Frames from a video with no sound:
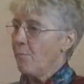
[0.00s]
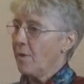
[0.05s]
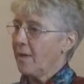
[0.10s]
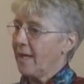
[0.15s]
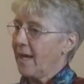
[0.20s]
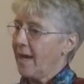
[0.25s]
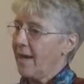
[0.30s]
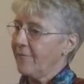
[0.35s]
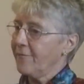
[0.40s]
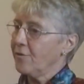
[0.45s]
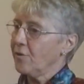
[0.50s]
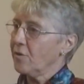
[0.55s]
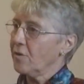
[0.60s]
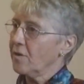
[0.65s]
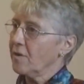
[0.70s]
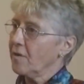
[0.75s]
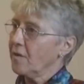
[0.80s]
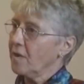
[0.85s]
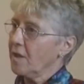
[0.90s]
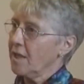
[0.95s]
But
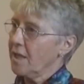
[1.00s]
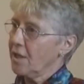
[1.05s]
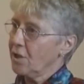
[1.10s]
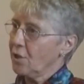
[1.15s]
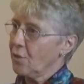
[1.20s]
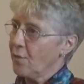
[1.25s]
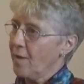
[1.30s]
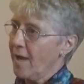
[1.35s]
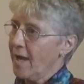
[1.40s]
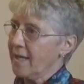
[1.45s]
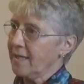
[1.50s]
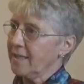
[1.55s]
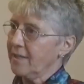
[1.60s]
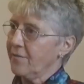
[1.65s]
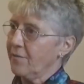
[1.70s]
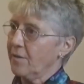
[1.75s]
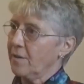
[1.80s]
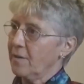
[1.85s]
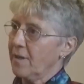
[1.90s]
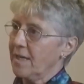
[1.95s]
after the
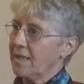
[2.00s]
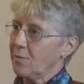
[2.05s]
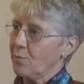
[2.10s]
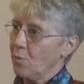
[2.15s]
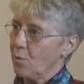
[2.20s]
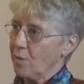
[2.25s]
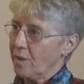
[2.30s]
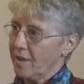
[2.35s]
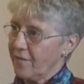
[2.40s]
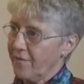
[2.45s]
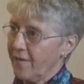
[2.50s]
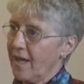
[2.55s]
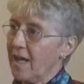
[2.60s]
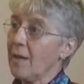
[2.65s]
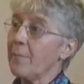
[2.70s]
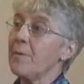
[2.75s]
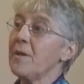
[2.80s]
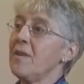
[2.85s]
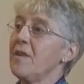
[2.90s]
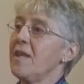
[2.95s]
interactive, and as we were
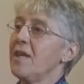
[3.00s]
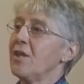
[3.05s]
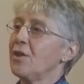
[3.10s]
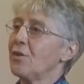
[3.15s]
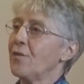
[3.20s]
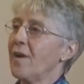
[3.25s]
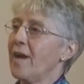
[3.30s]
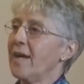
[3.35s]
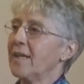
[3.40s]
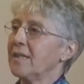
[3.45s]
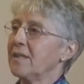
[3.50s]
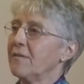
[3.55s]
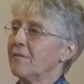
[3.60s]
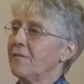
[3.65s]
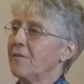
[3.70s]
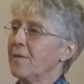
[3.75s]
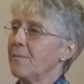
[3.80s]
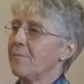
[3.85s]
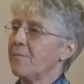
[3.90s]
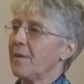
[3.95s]
developing the
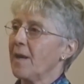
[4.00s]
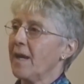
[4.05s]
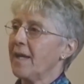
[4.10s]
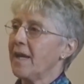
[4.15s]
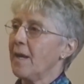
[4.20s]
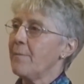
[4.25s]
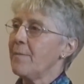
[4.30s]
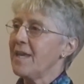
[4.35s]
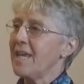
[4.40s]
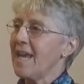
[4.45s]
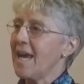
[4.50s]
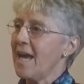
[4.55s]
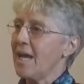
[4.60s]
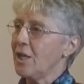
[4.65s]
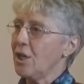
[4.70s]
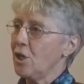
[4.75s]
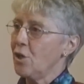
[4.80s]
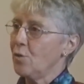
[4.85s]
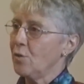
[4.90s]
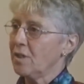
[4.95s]
interactive, and I
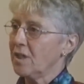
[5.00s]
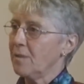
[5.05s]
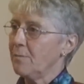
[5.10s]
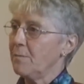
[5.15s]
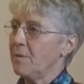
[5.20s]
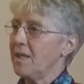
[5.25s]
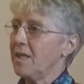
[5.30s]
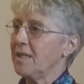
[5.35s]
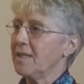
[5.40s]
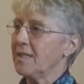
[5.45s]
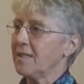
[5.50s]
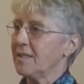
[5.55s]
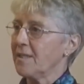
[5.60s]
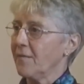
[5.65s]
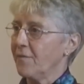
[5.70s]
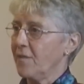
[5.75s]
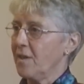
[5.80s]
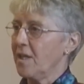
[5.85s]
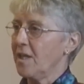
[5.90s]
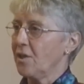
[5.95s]
began using
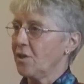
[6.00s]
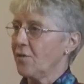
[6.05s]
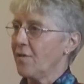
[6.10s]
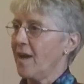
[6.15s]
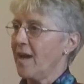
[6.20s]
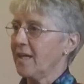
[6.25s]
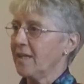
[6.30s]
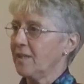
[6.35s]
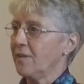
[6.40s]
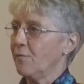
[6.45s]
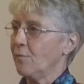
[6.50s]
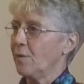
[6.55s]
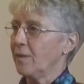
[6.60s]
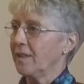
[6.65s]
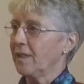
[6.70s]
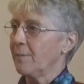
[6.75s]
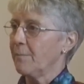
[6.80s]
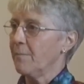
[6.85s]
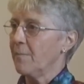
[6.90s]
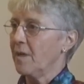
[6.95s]
pieces of the interactive
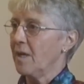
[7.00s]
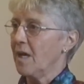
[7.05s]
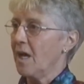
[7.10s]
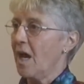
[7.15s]
with them,